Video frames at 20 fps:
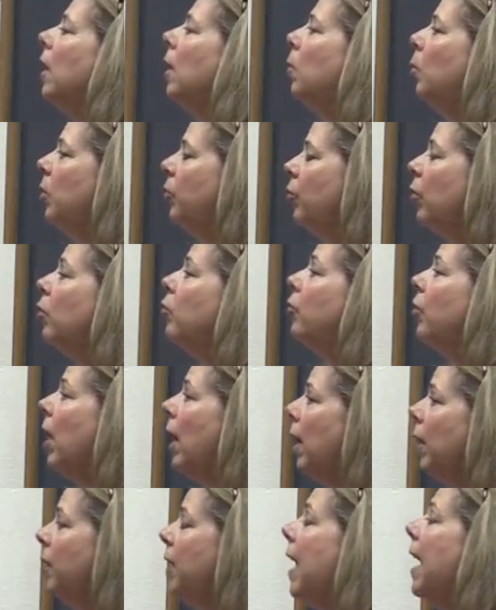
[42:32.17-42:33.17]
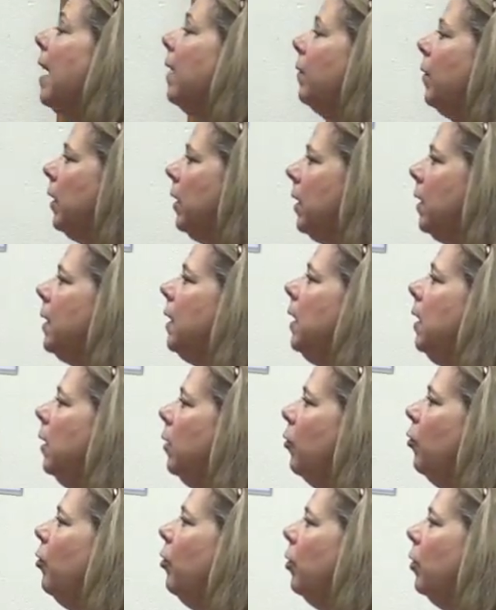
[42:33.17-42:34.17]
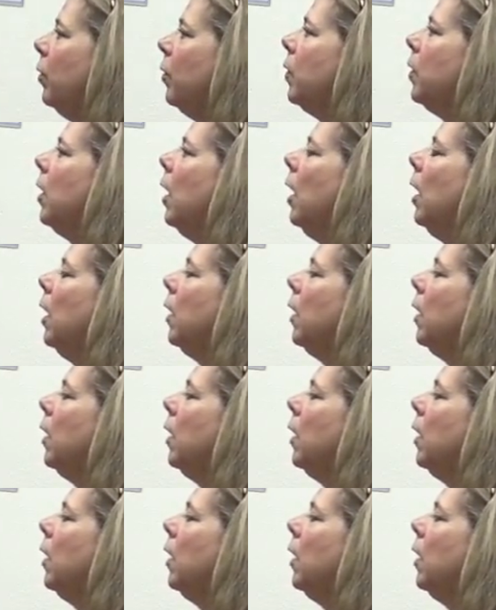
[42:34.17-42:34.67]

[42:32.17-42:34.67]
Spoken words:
which are child advocacy issues.